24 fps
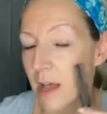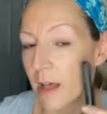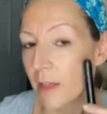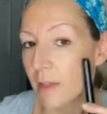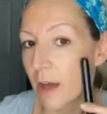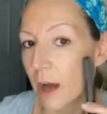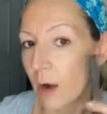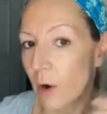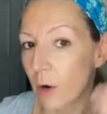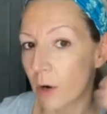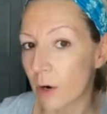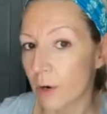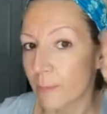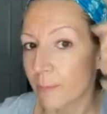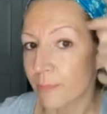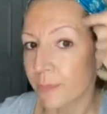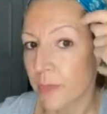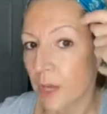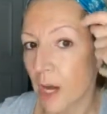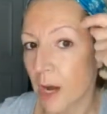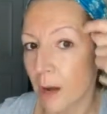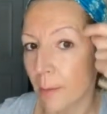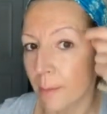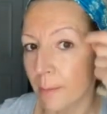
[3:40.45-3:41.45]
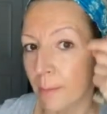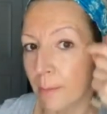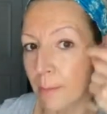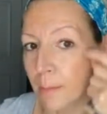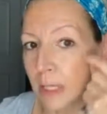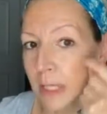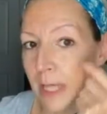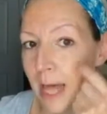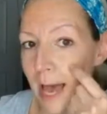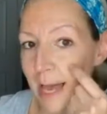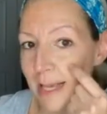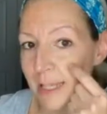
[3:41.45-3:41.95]
or
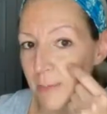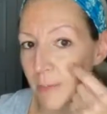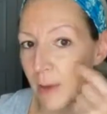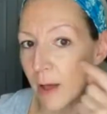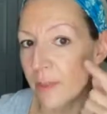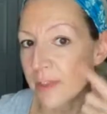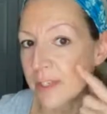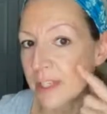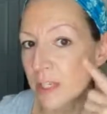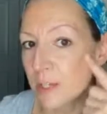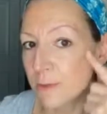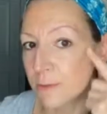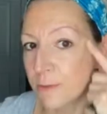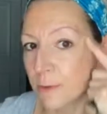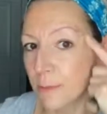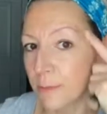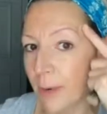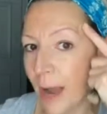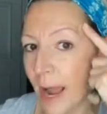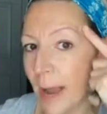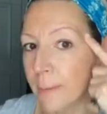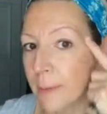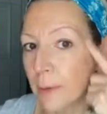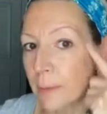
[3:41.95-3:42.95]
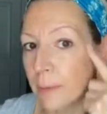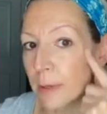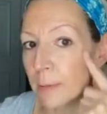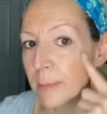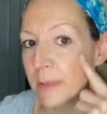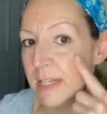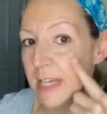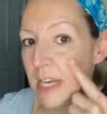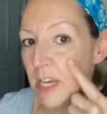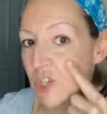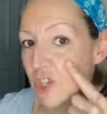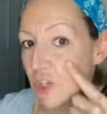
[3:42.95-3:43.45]
melasma. This is for
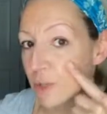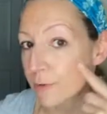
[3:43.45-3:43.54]
hyperpigmentation